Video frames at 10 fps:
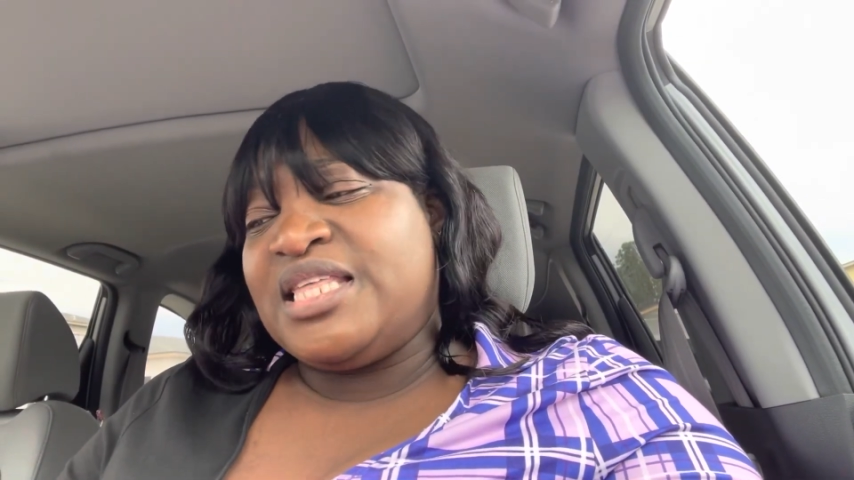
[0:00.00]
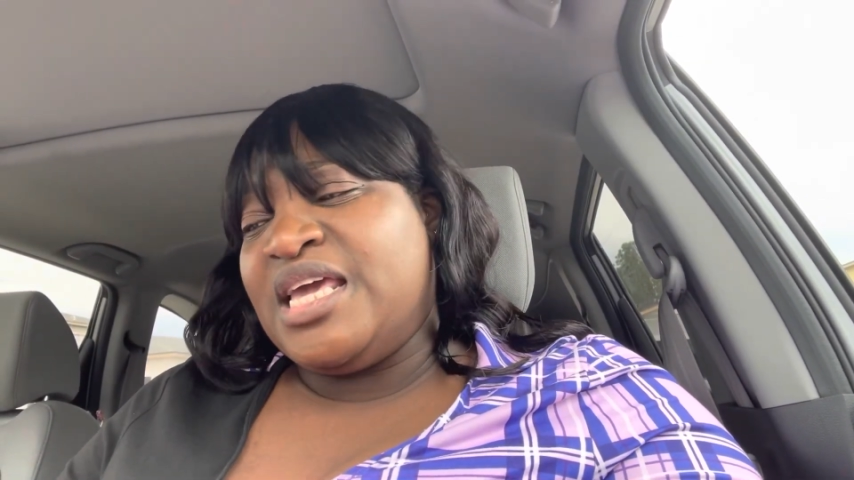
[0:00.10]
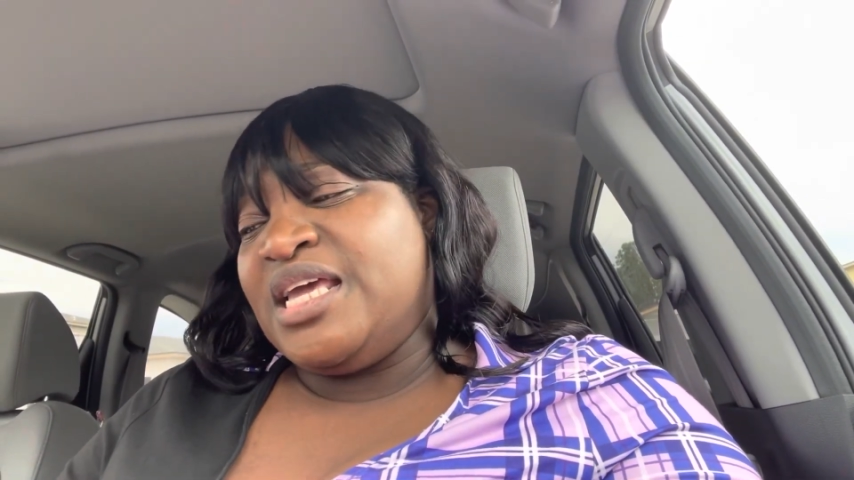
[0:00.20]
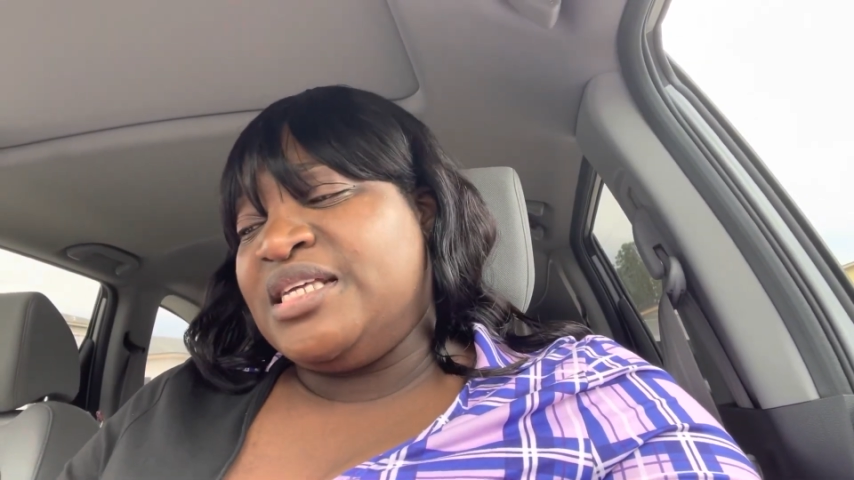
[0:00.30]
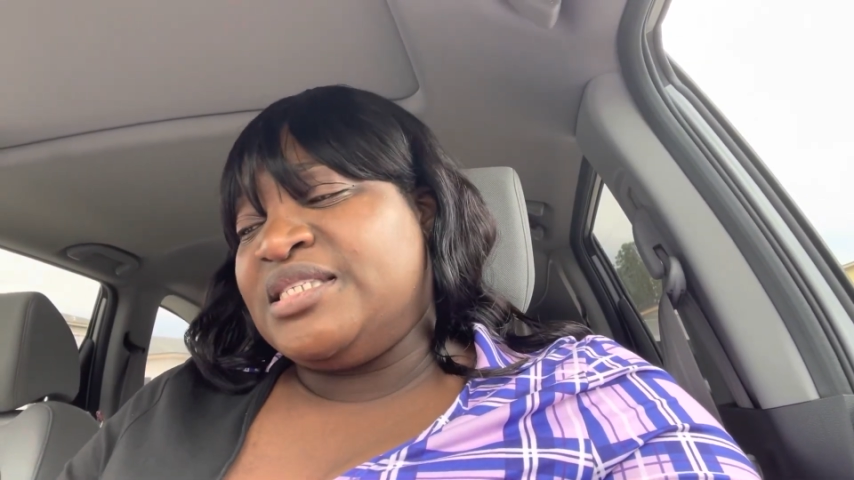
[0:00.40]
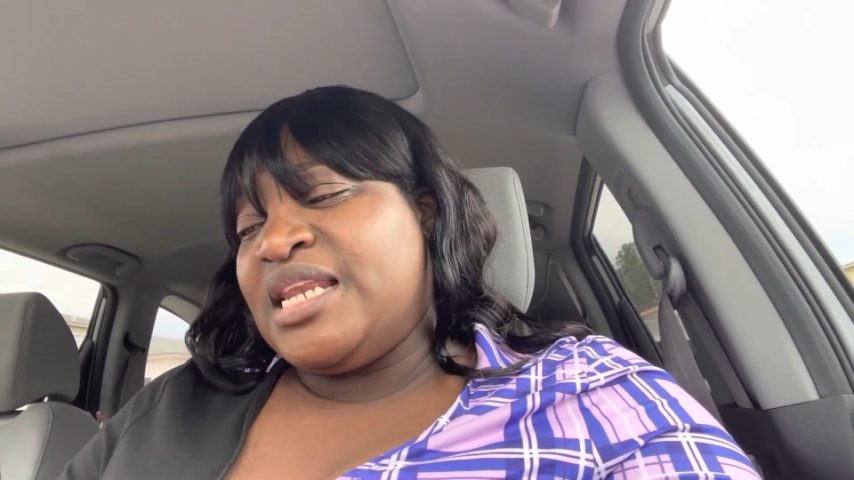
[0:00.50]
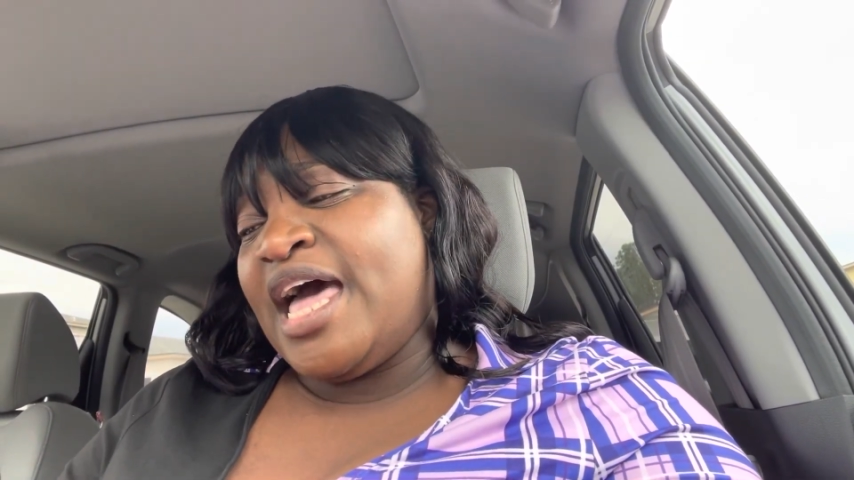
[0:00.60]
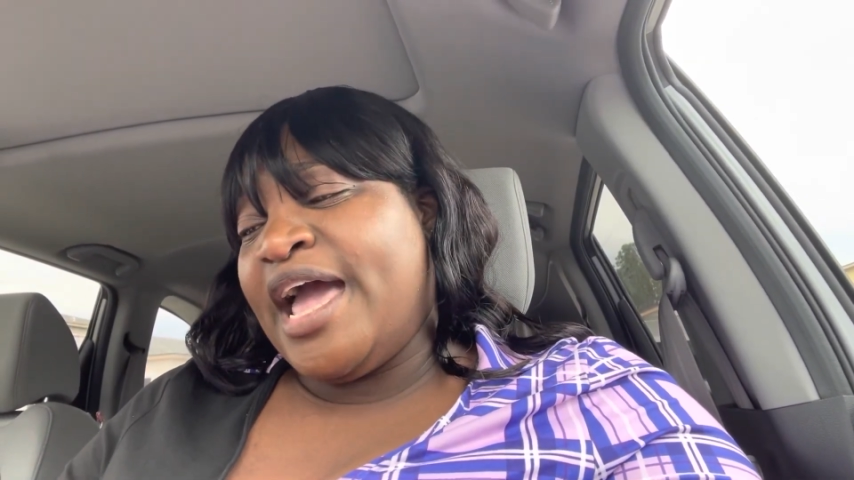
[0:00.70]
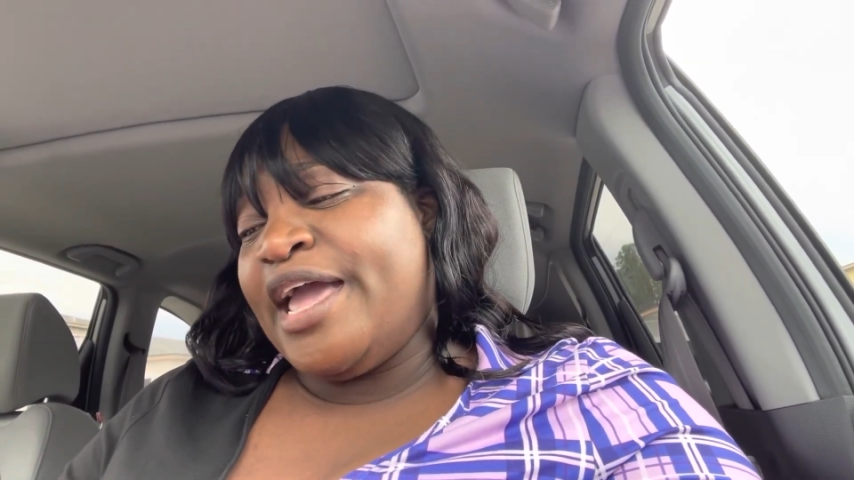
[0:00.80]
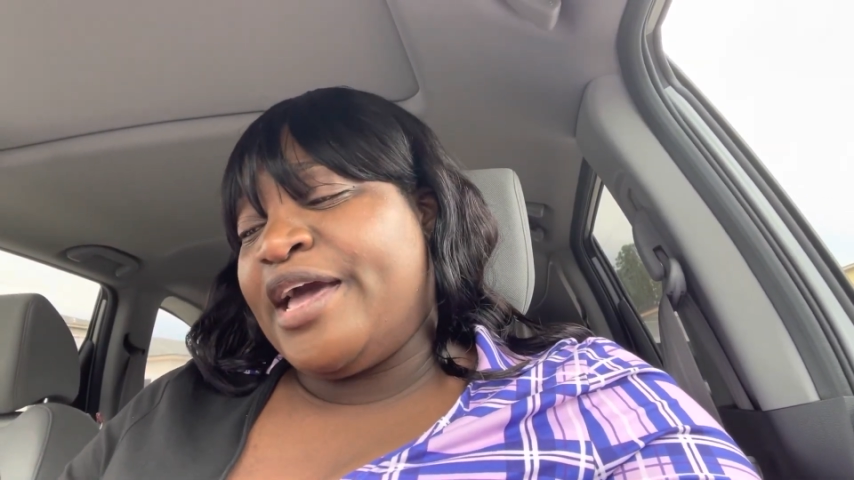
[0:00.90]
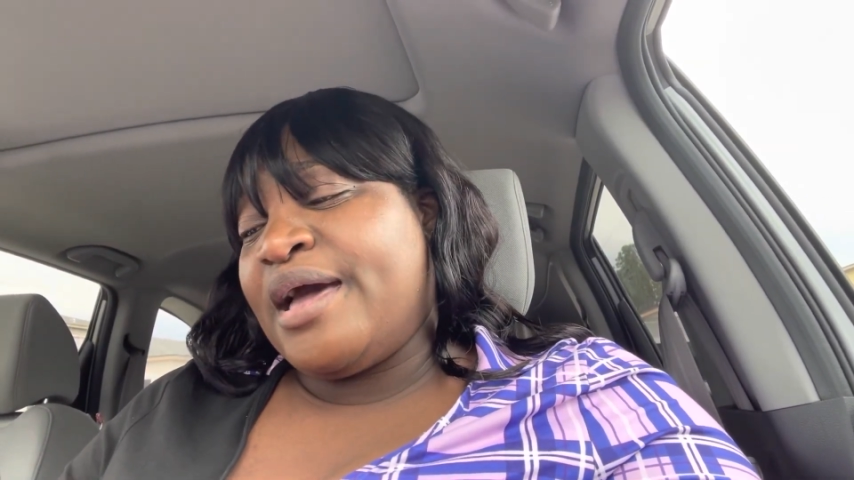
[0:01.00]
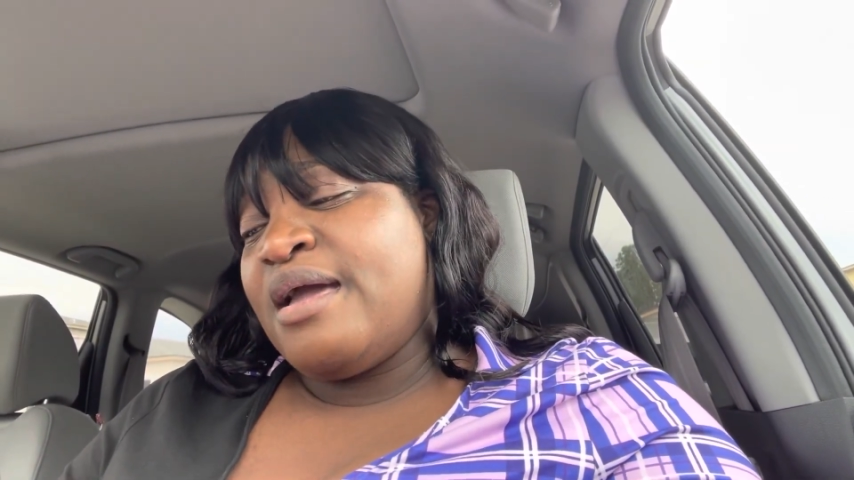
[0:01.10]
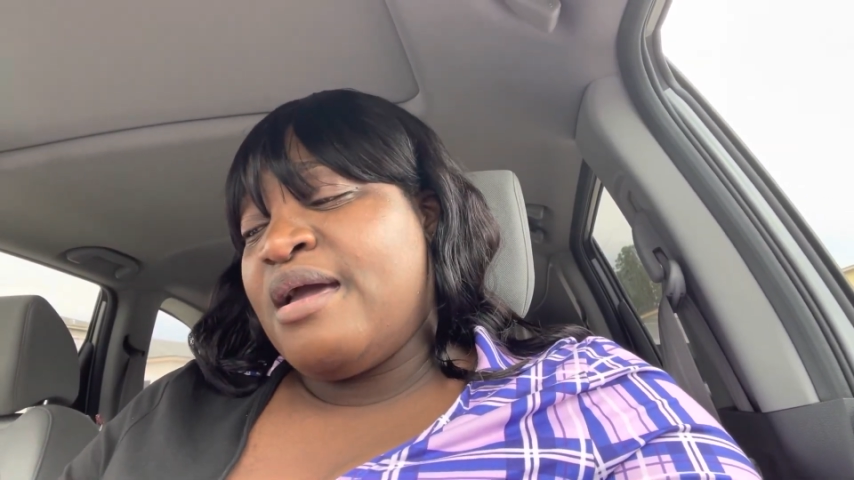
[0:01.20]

things like